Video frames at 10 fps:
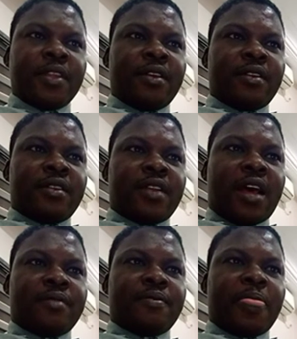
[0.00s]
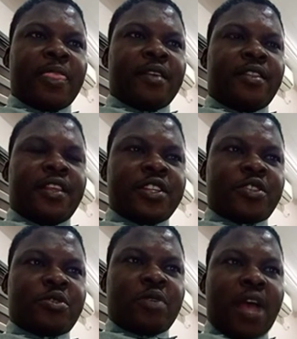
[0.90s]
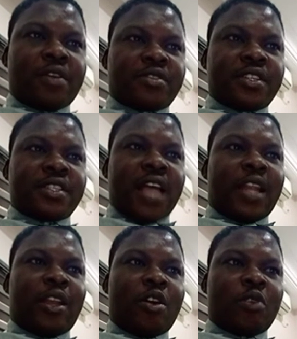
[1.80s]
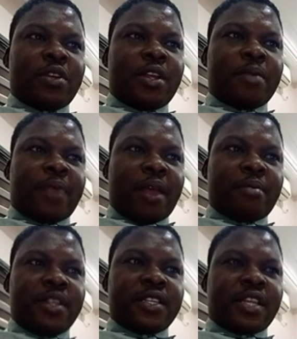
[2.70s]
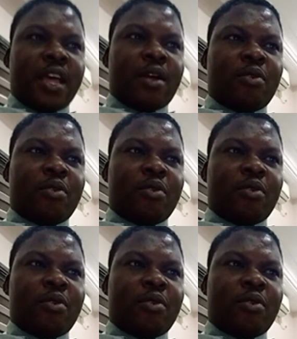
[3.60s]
Now, these two houses, along with the Prime Minister,